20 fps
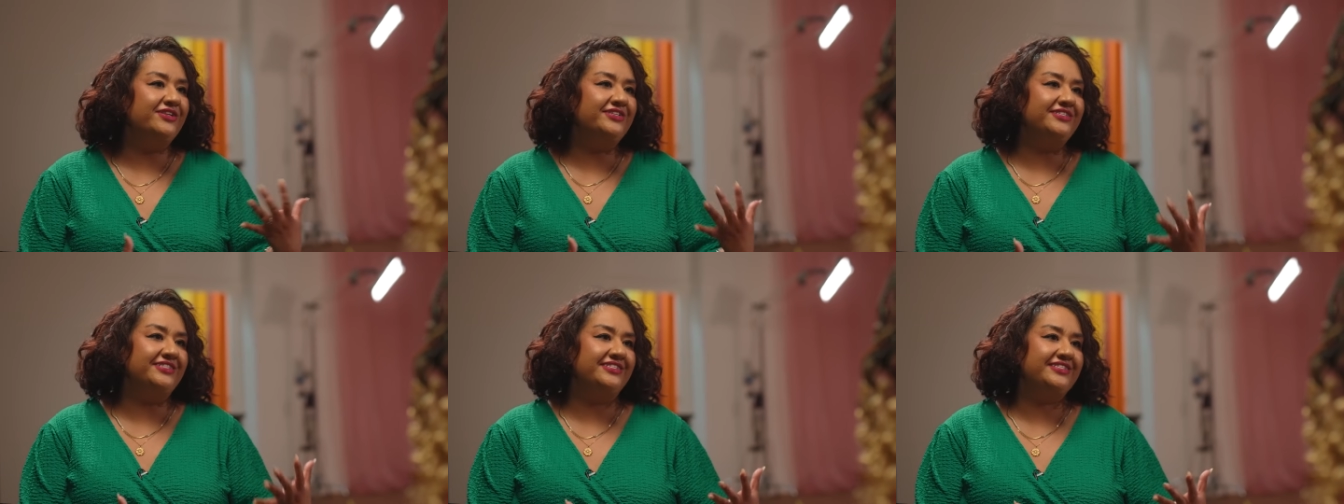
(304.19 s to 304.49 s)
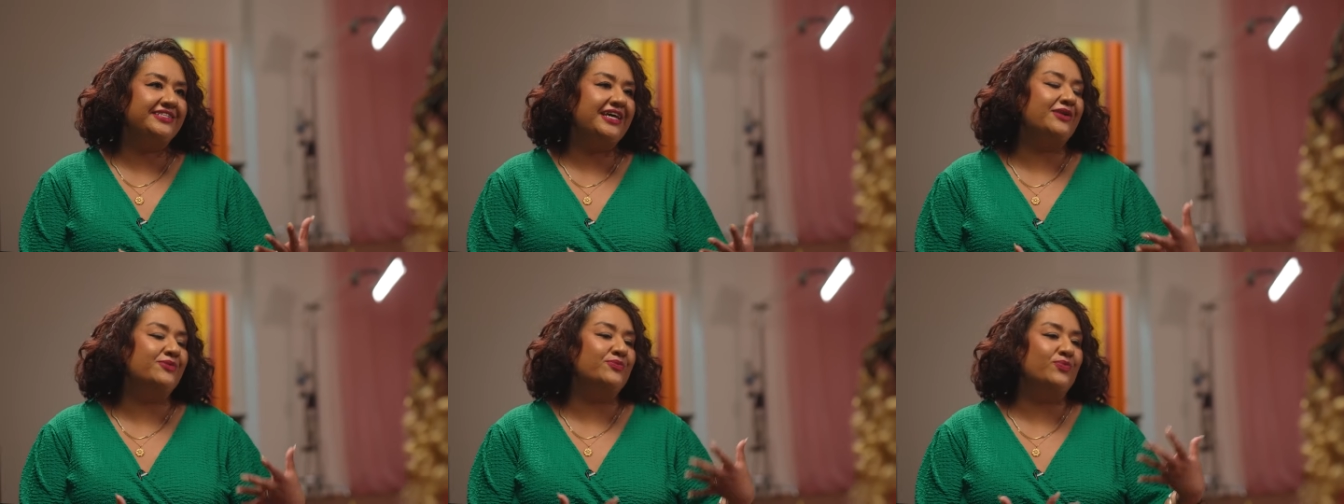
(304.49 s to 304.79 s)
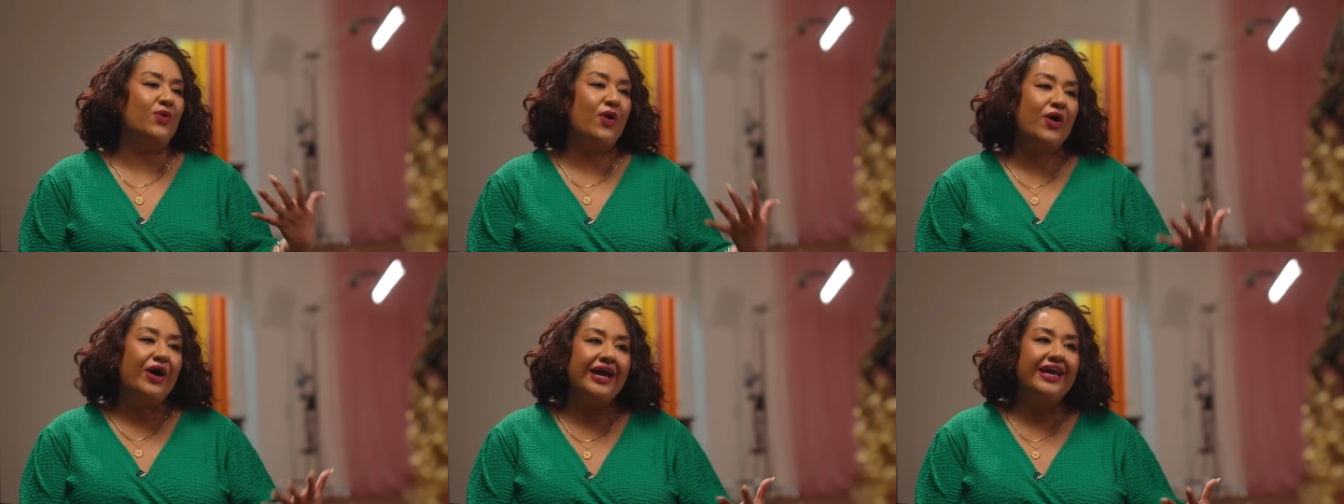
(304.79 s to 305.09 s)
understand
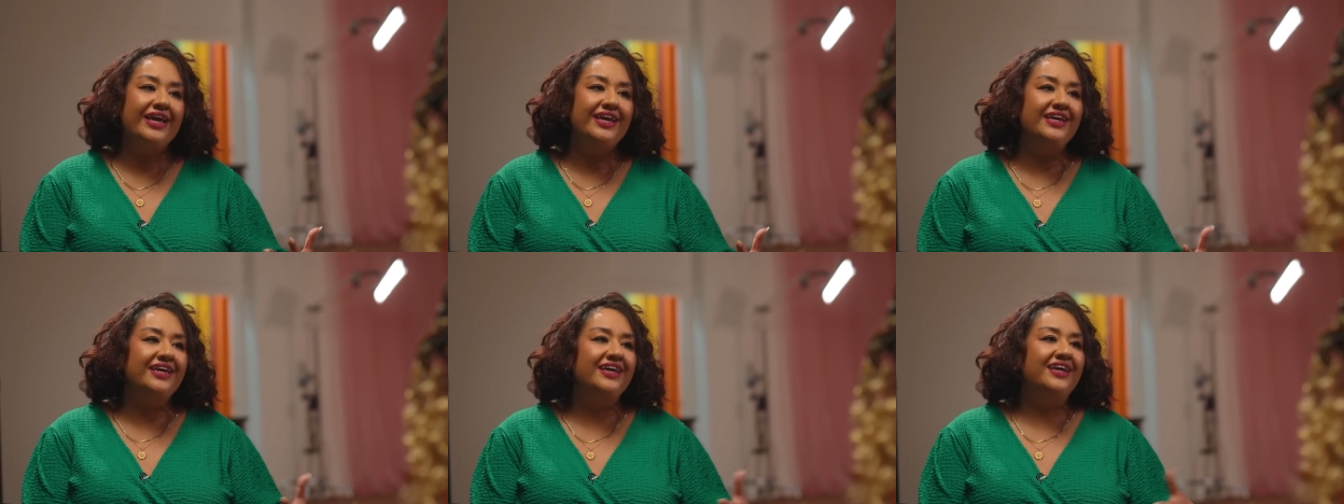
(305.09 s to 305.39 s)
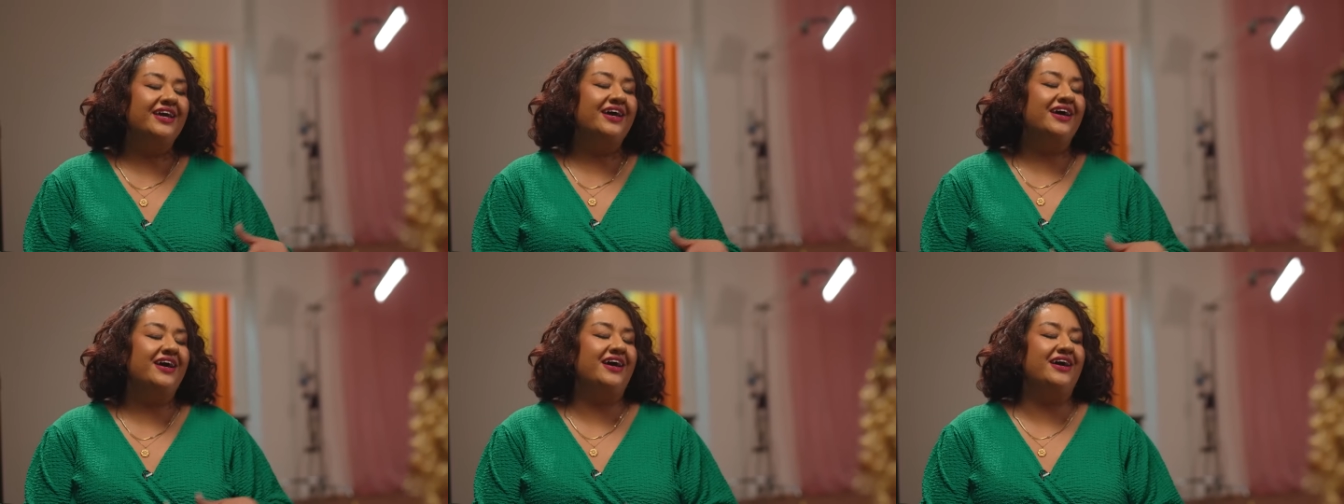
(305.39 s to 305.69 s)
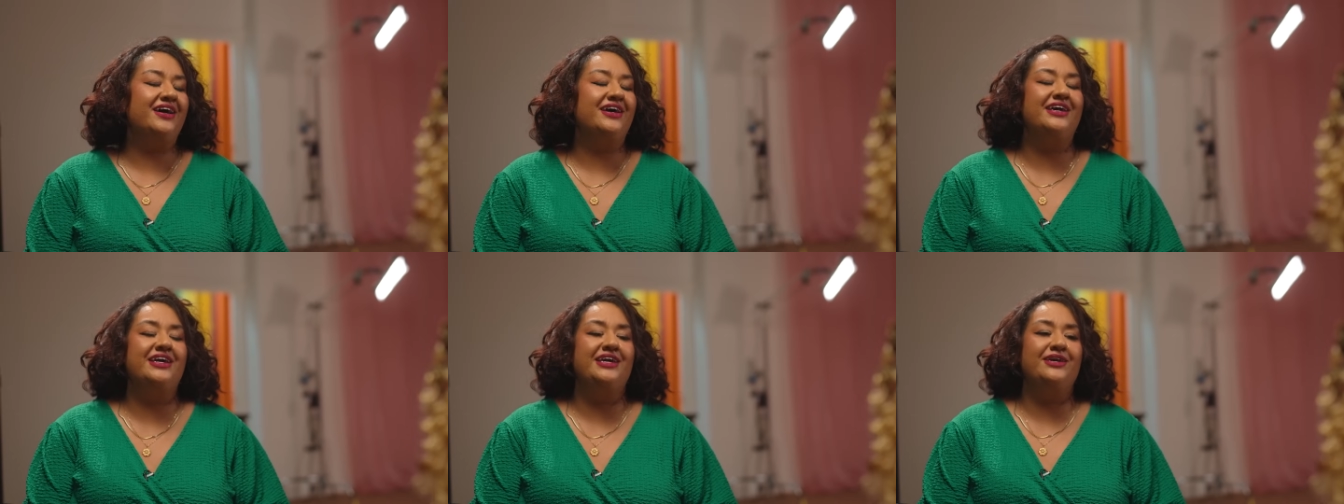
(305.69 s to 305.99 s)
why
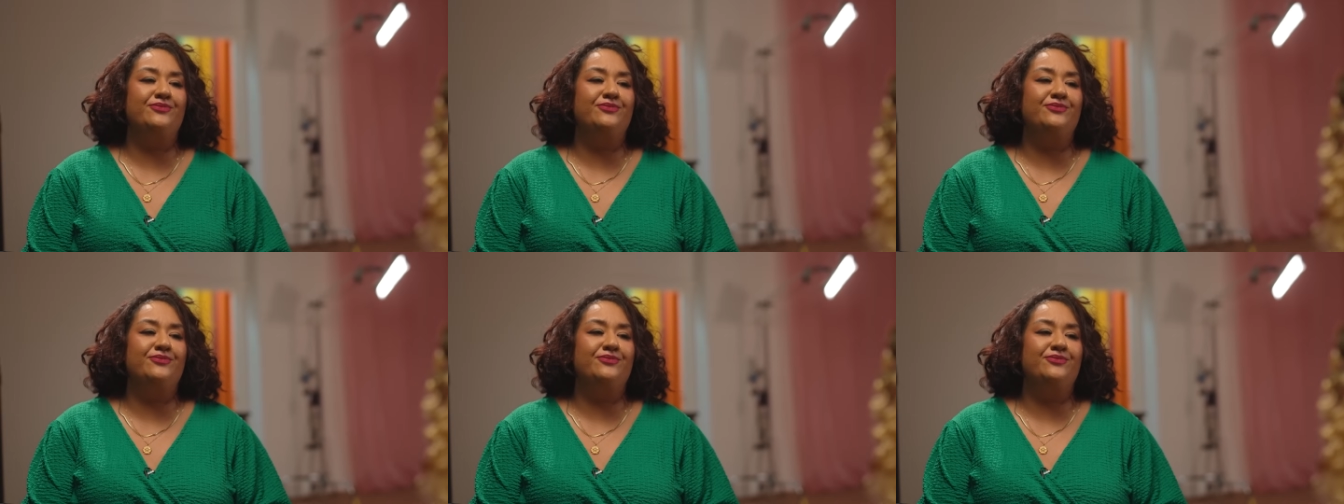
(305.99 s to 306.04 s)
uh,